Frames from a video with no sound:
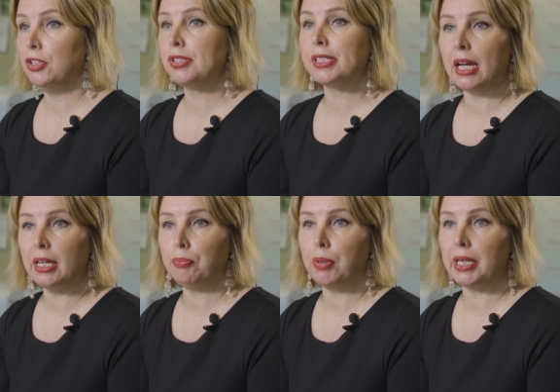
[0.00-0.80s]

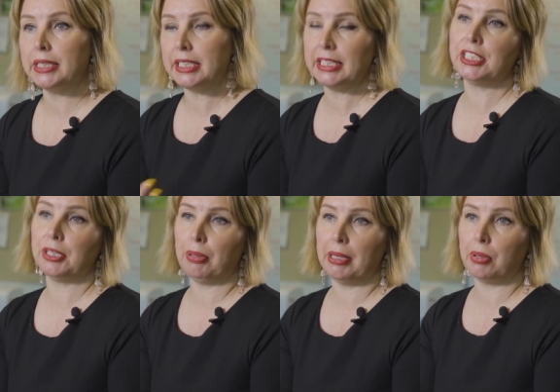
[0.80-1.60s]
start by teaching
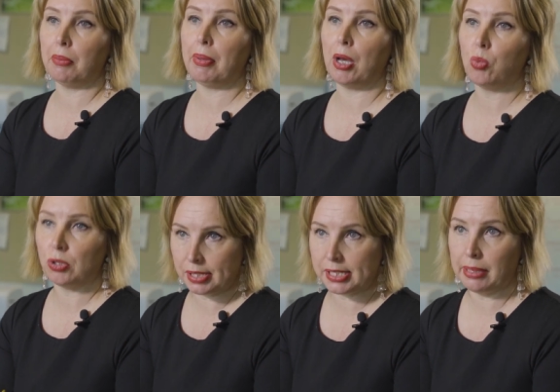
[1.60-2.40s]
people about what
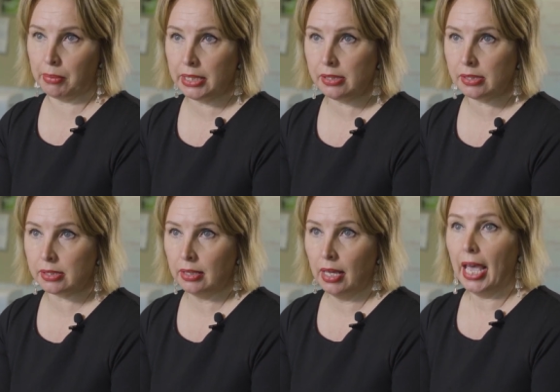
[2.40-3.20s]
STEAM is,
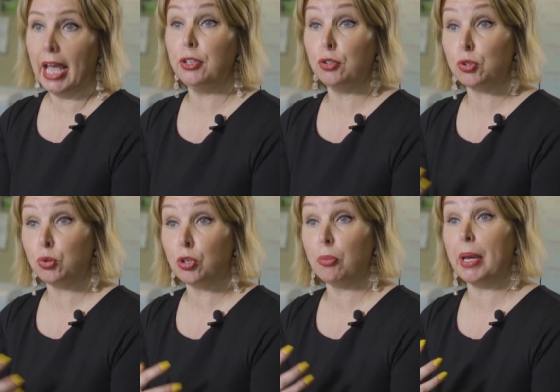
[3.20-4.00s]
and you
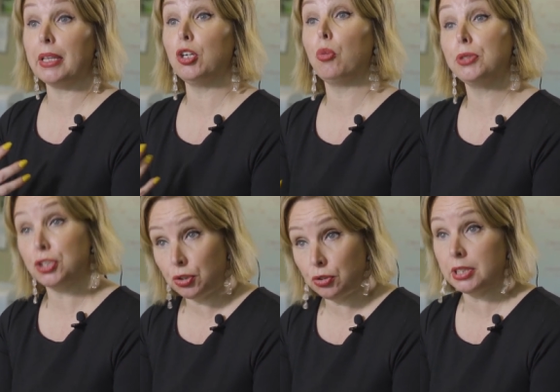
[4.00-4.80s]
talk about the
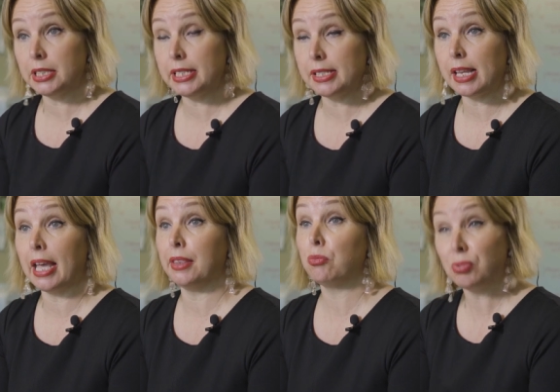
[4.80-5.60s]
opportunities
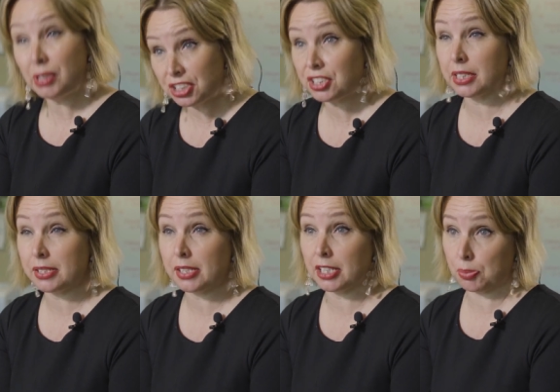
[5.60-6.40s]
and the richness
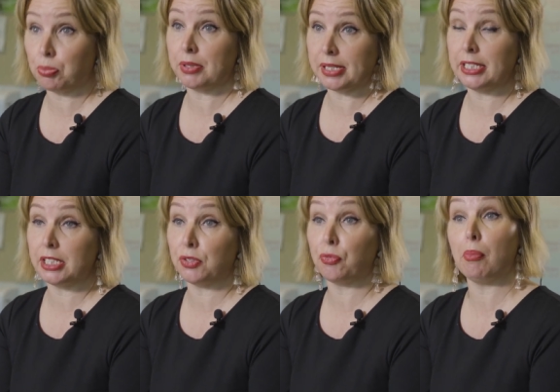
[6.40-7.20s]
that's
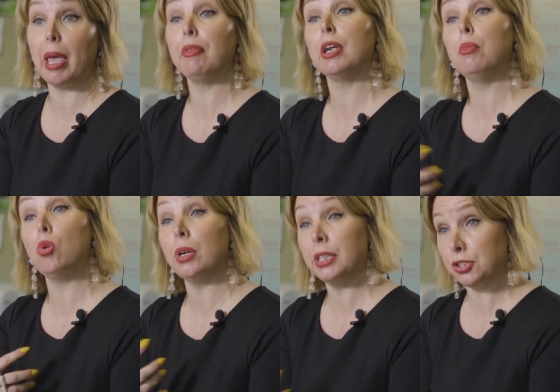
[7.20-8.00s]
presented from having a
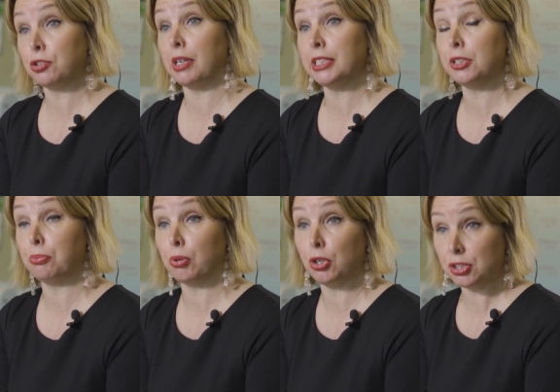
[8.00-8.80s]
more integrated
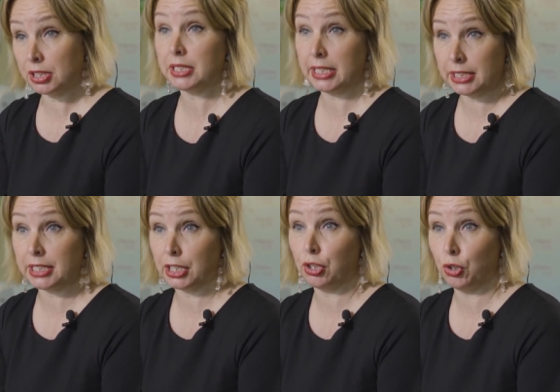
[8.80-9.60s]
approach to
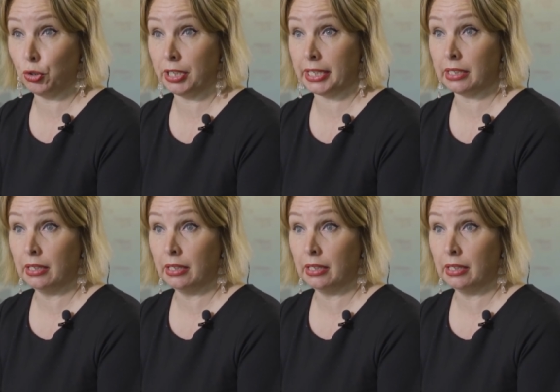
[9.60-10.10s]
teaching and learning.